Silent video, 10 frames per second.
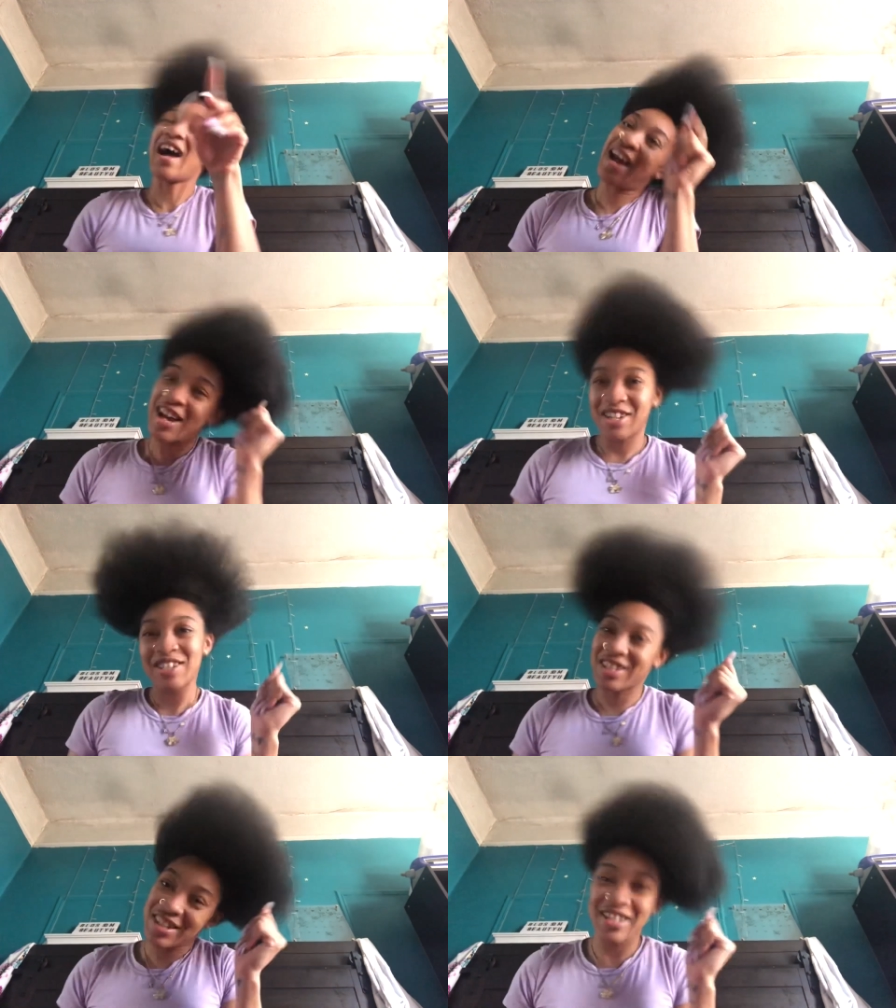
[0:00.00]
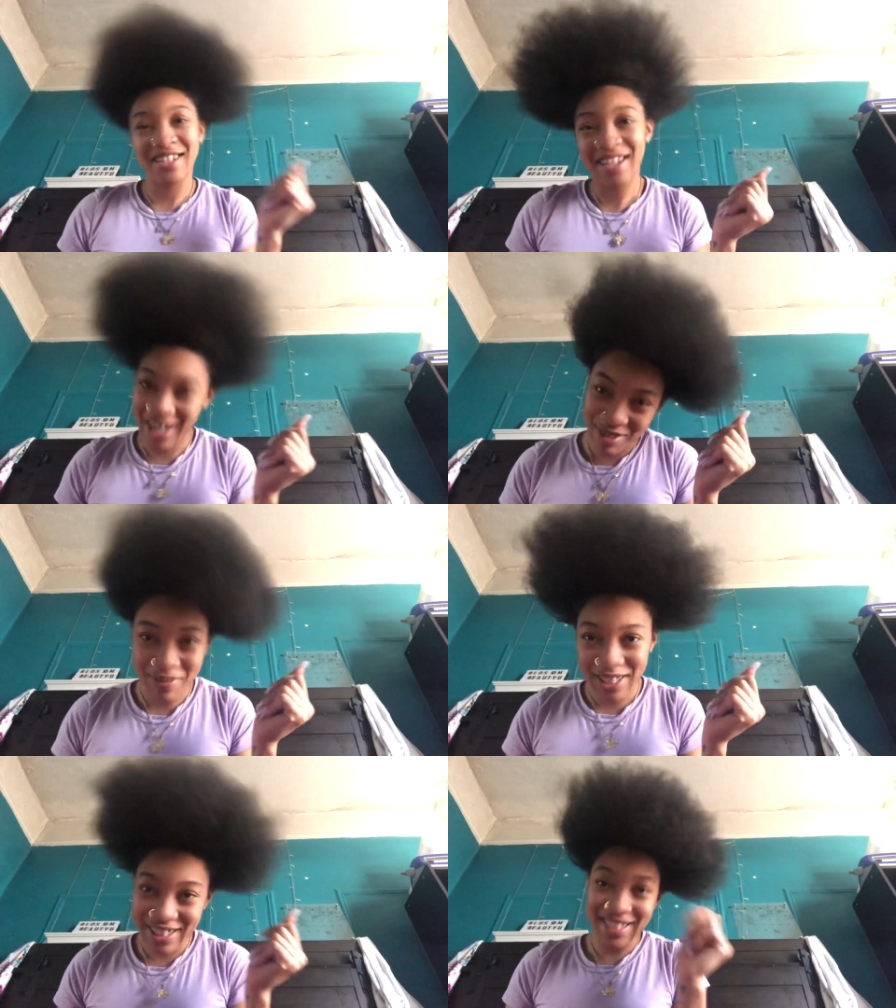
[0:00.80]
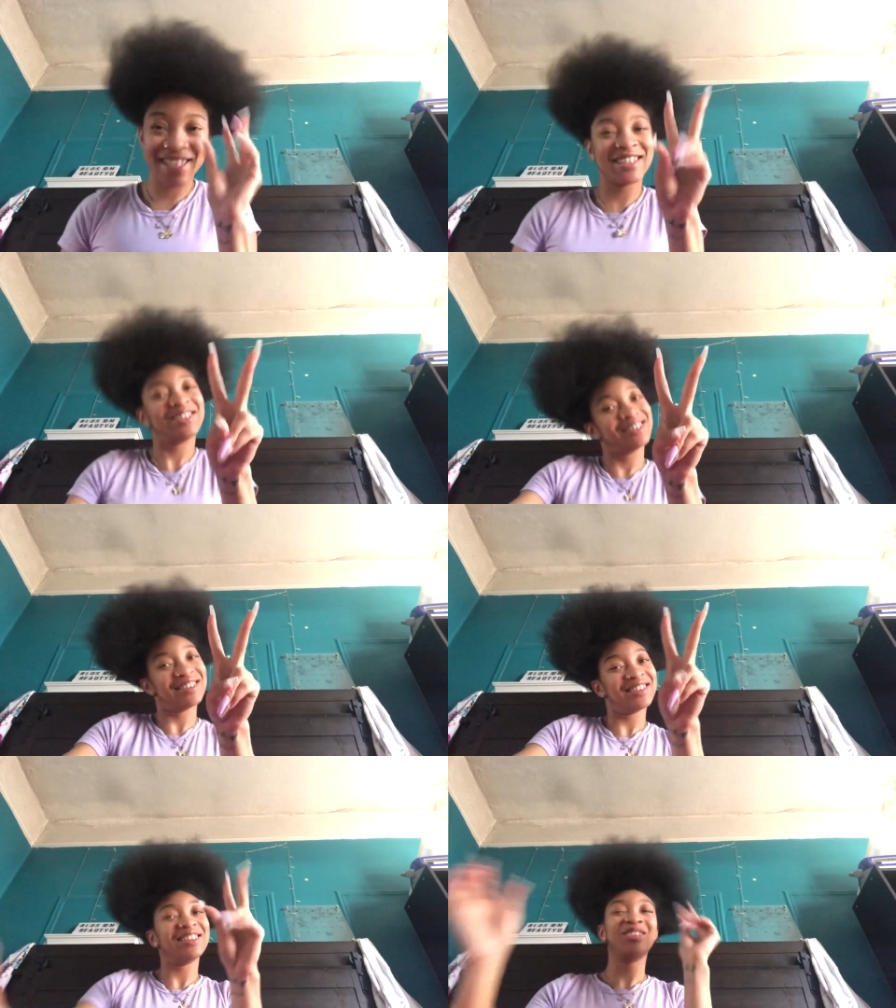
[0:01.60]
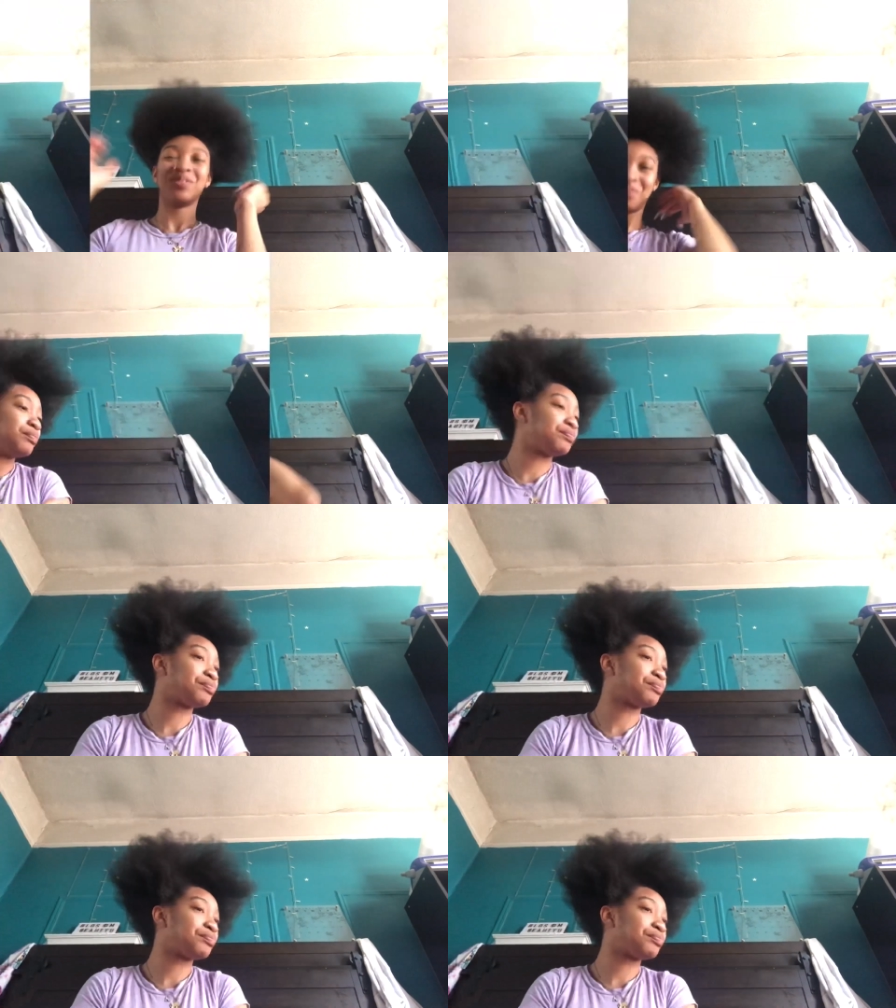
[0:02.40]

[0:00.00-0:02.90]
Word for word: I understood the assignment. Um,